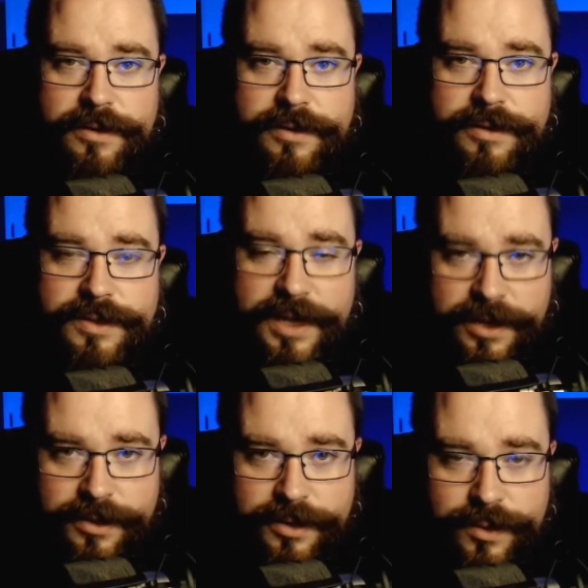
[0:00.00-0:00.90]

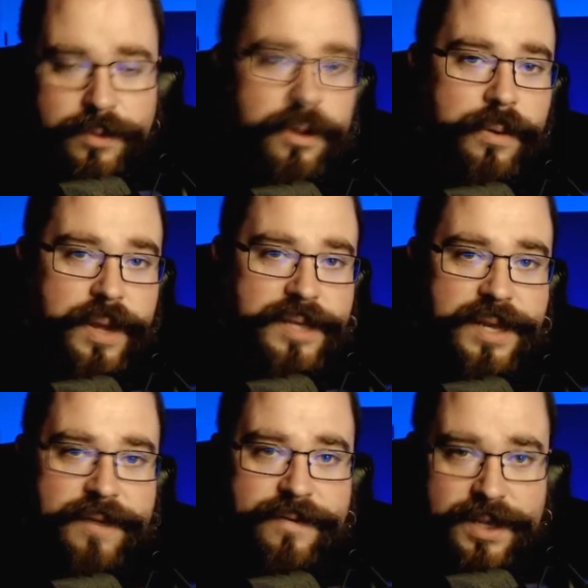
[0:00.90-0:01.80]
Xander, you will always
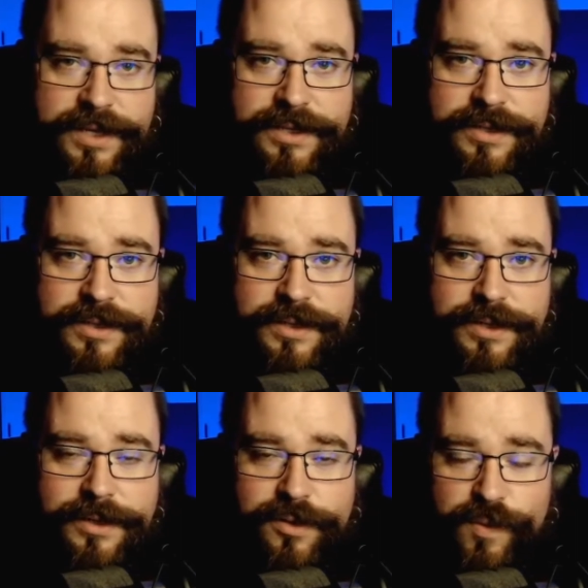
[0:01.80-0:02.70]
have this
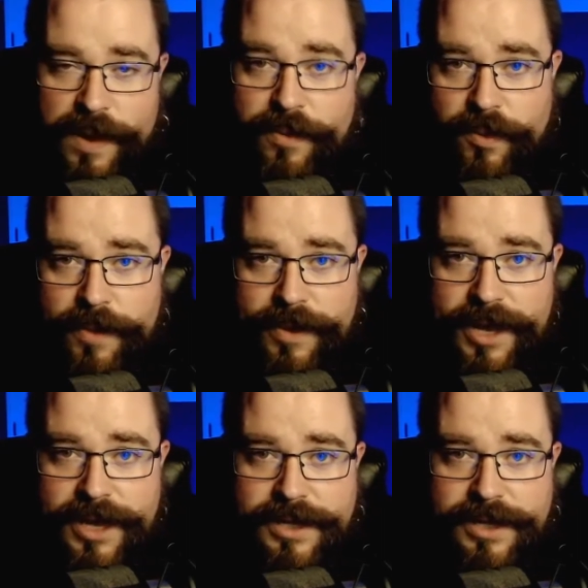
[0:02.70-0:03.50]
to remember me by.